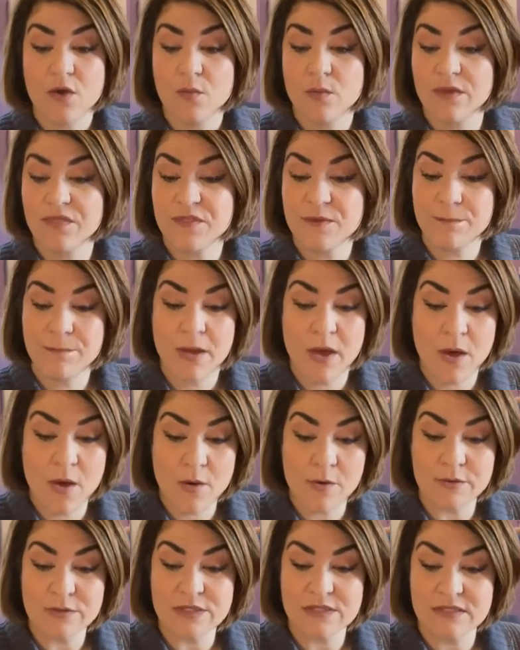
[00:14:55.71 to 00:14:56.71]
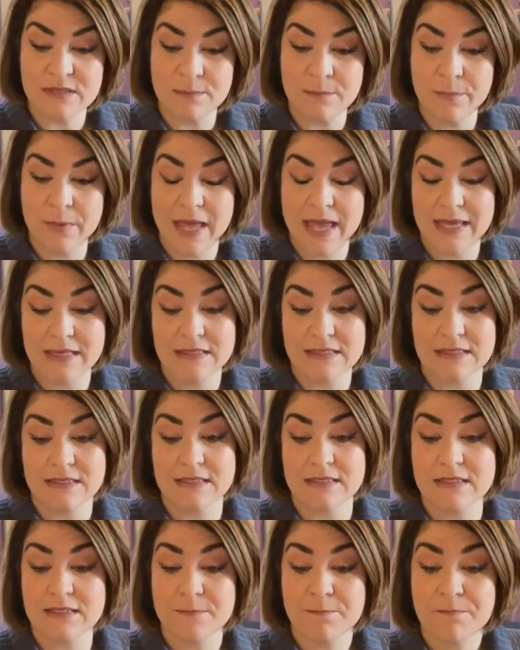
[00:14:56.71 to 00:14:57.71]
with the posts and
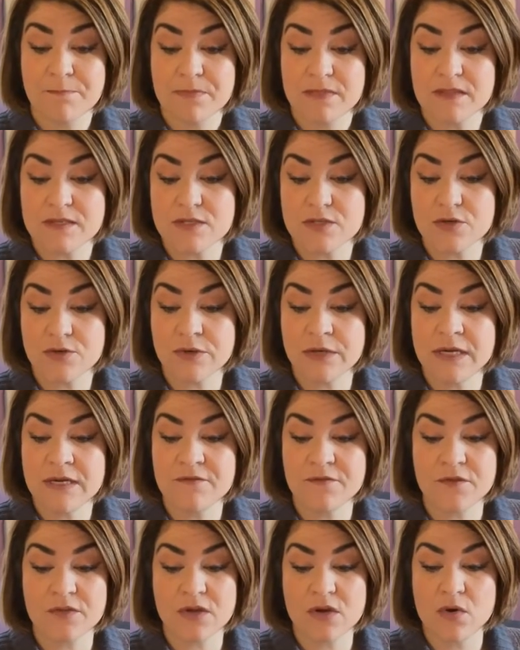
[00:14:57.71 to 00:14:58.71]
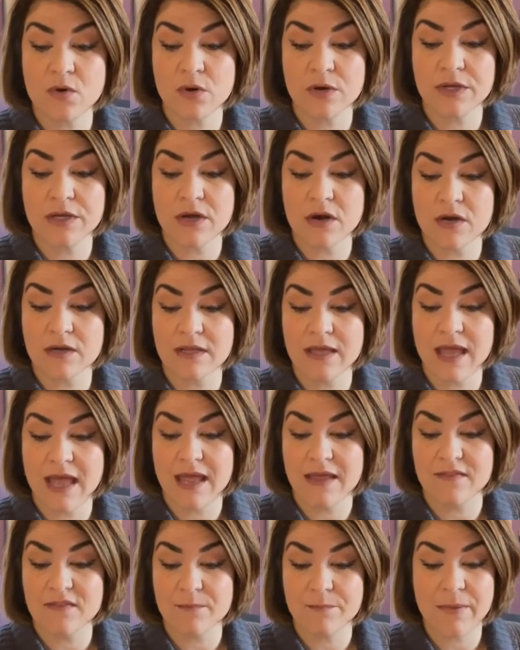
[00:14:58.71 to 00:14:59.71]
bases, the screen for the courtyard
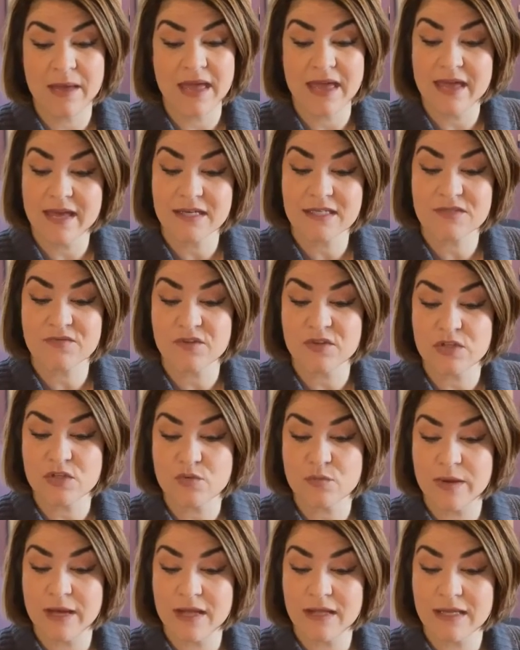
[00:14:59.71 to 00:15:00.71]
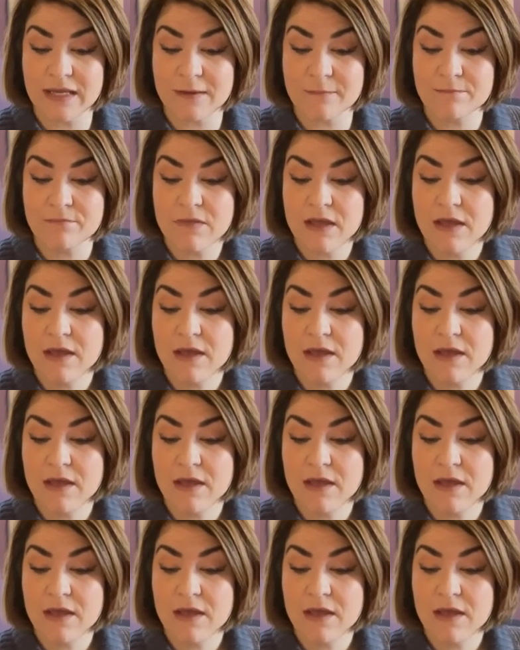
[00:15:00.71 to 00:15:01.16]
gate, the pegs for the dwelling,